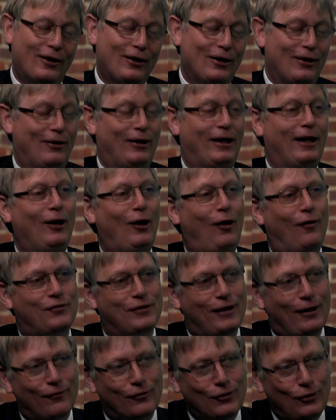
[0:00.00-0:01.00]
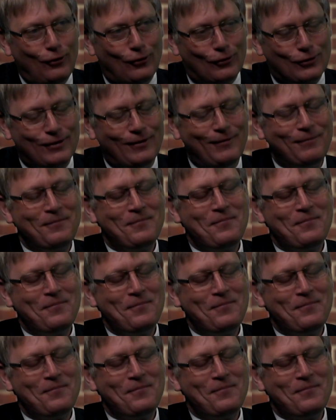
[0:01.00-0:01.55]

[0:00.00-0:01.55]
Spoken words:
You know, you get laughed out of court.